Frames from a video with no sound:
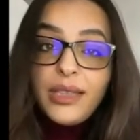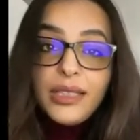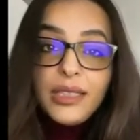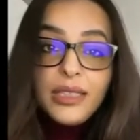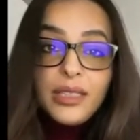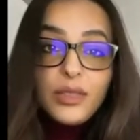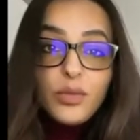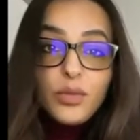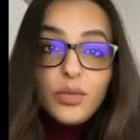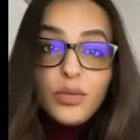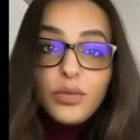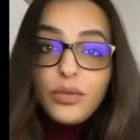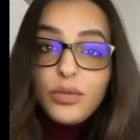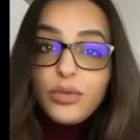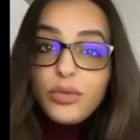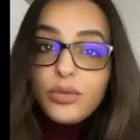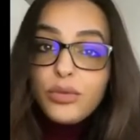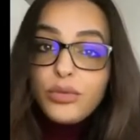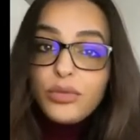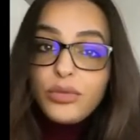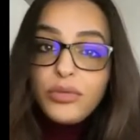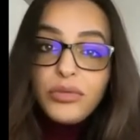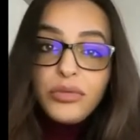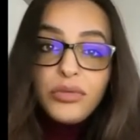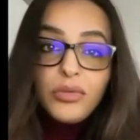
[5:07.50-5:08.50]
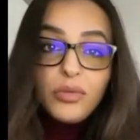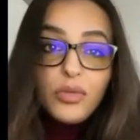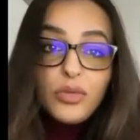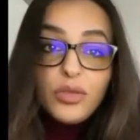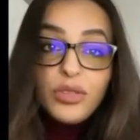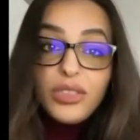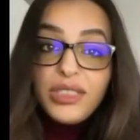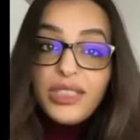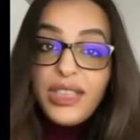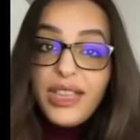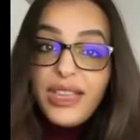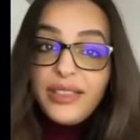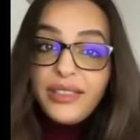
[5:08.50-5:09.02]
will
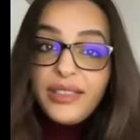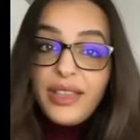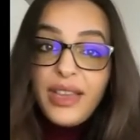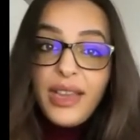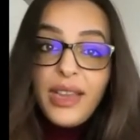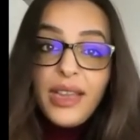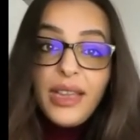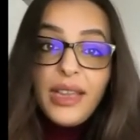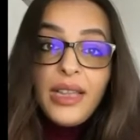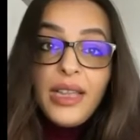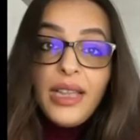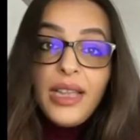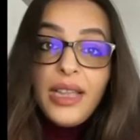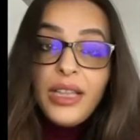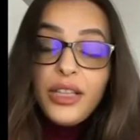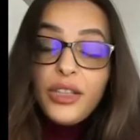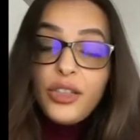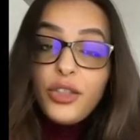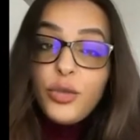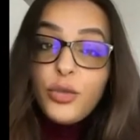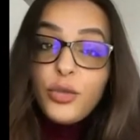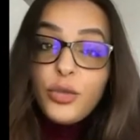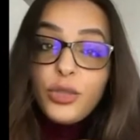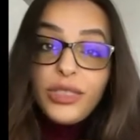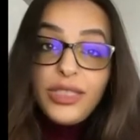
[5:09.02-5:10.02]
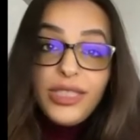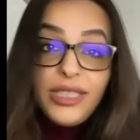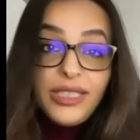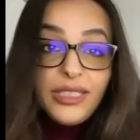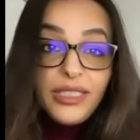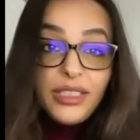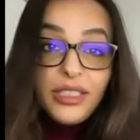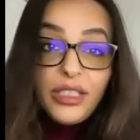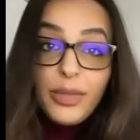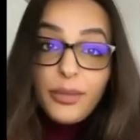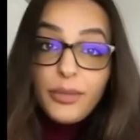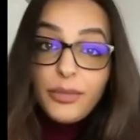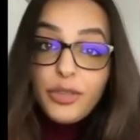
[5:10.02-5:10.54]
state that you will need to
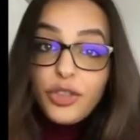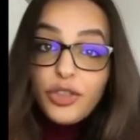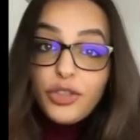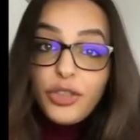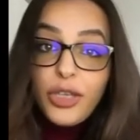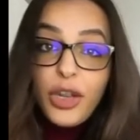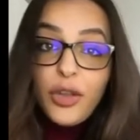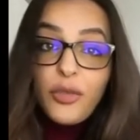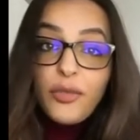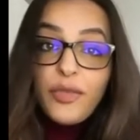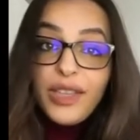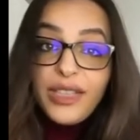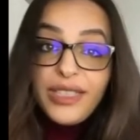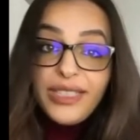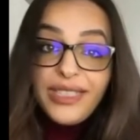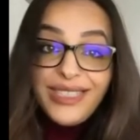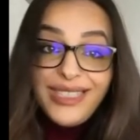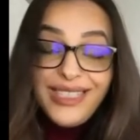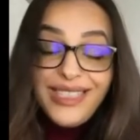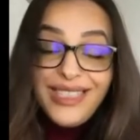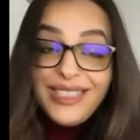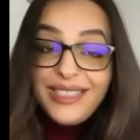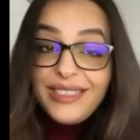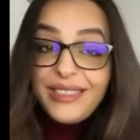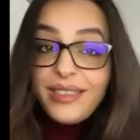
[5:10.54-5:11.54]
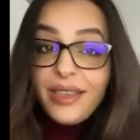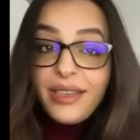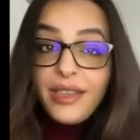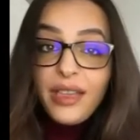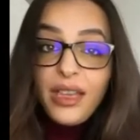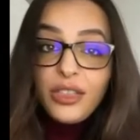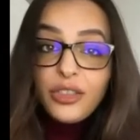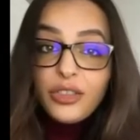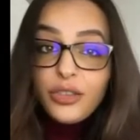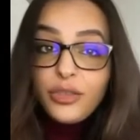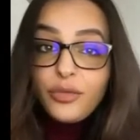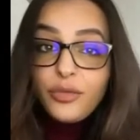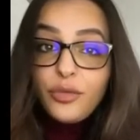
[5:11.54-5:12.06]
demonstrate of at least
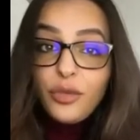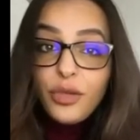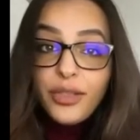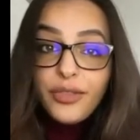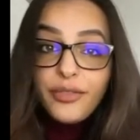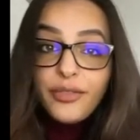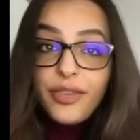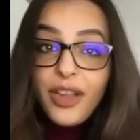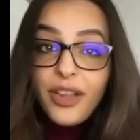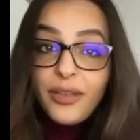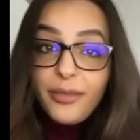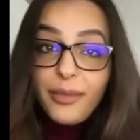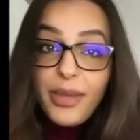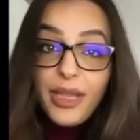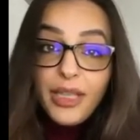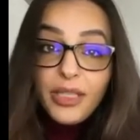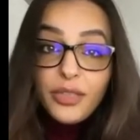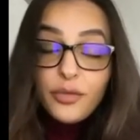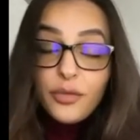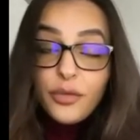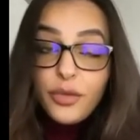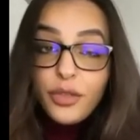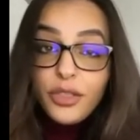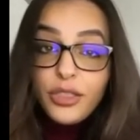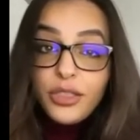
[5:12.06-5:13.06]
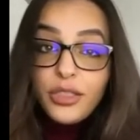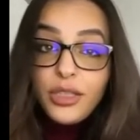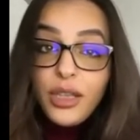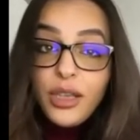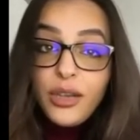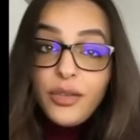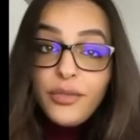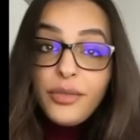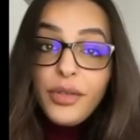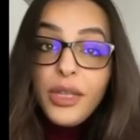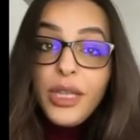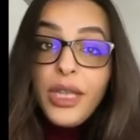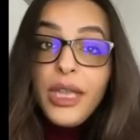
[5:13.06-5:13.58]
£945 for
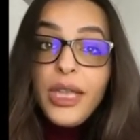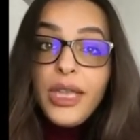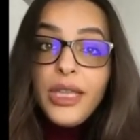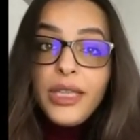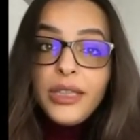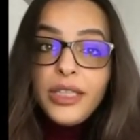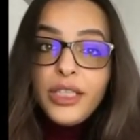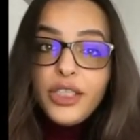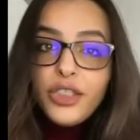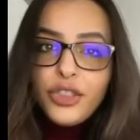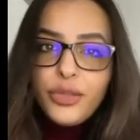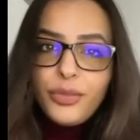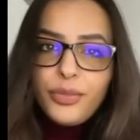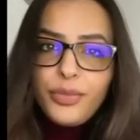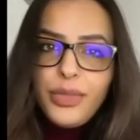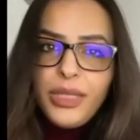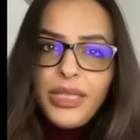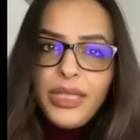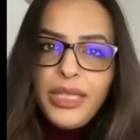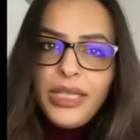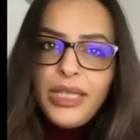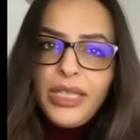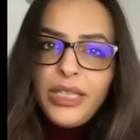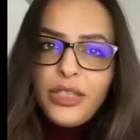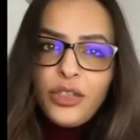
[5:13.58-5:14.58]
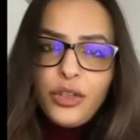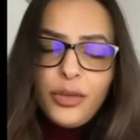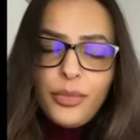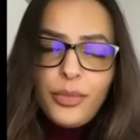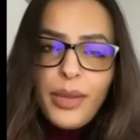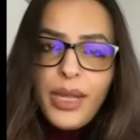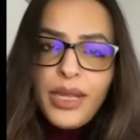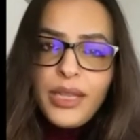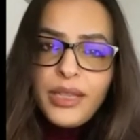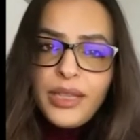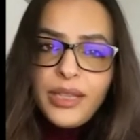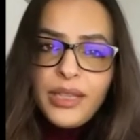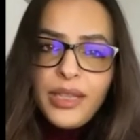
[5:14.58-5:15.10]
yourself. This should be in your
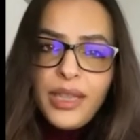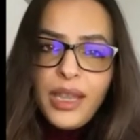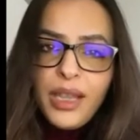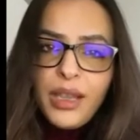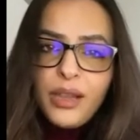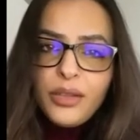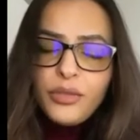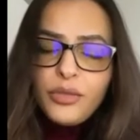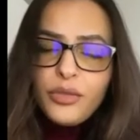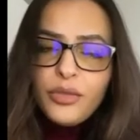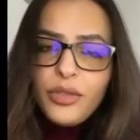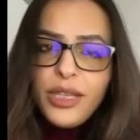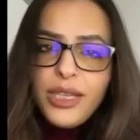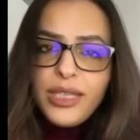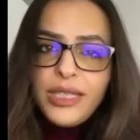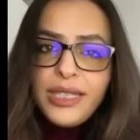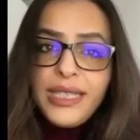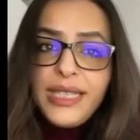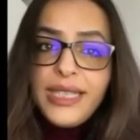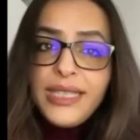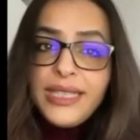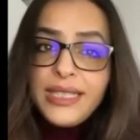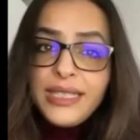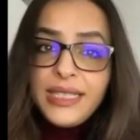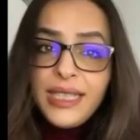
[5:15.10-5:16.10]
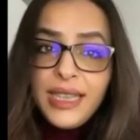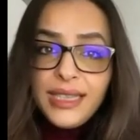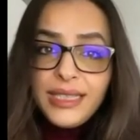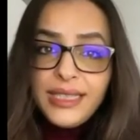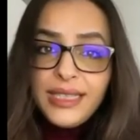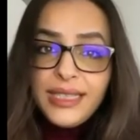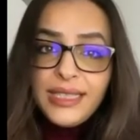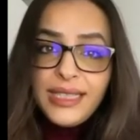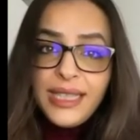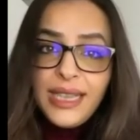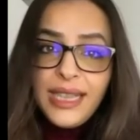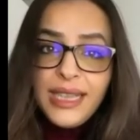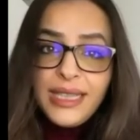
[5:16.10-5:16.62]
bank account for at least 90
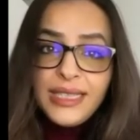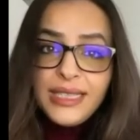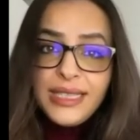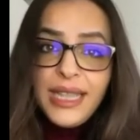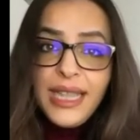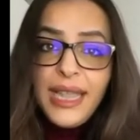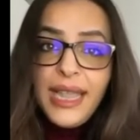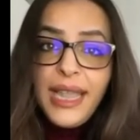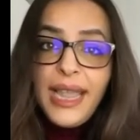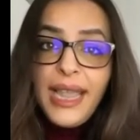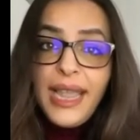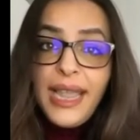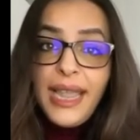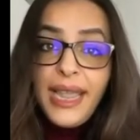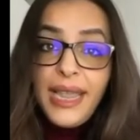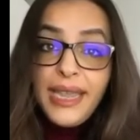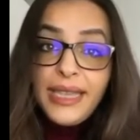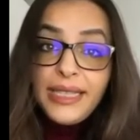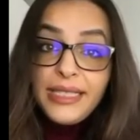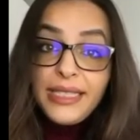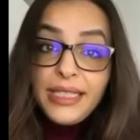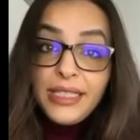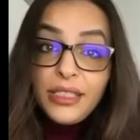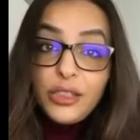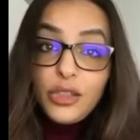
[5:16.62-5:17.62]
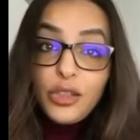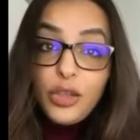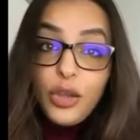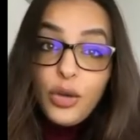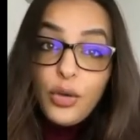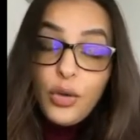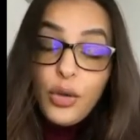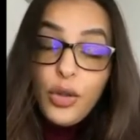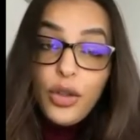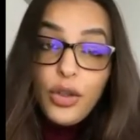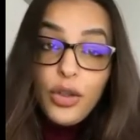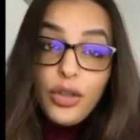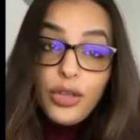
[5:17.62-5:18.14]
days, ending
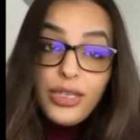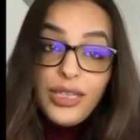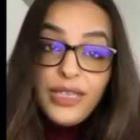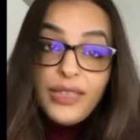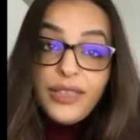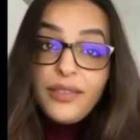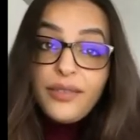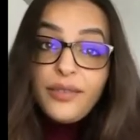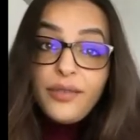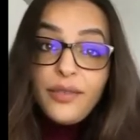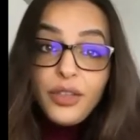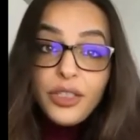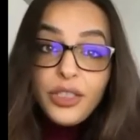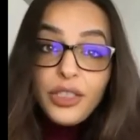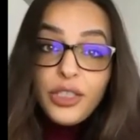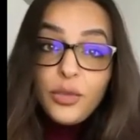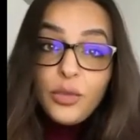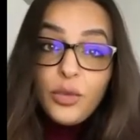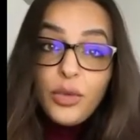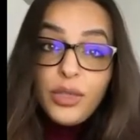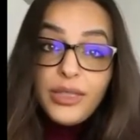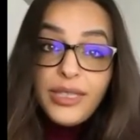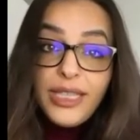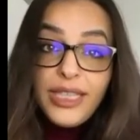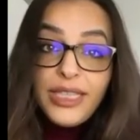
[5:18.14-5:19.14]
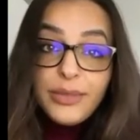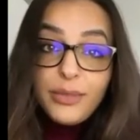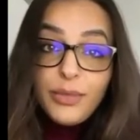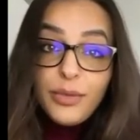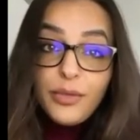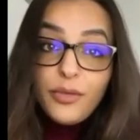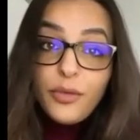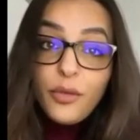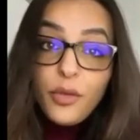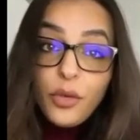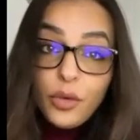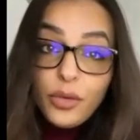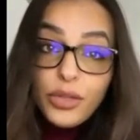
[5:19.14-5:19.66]
no earlier than 31 days
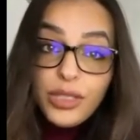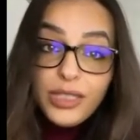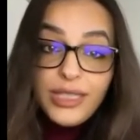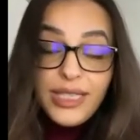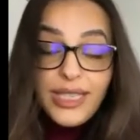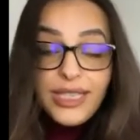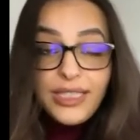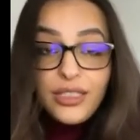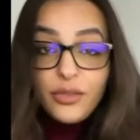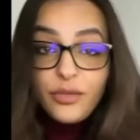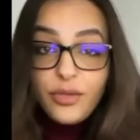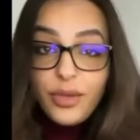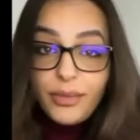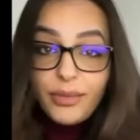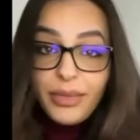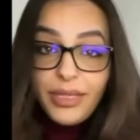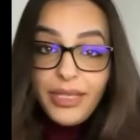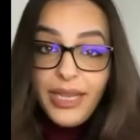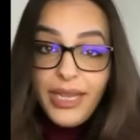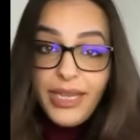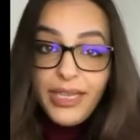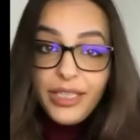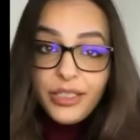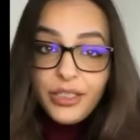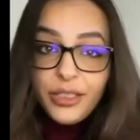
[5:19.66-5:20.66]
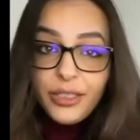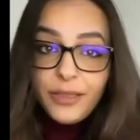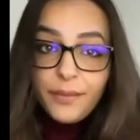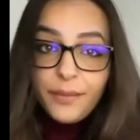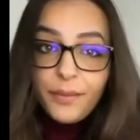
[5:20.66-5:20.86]
before the date of application.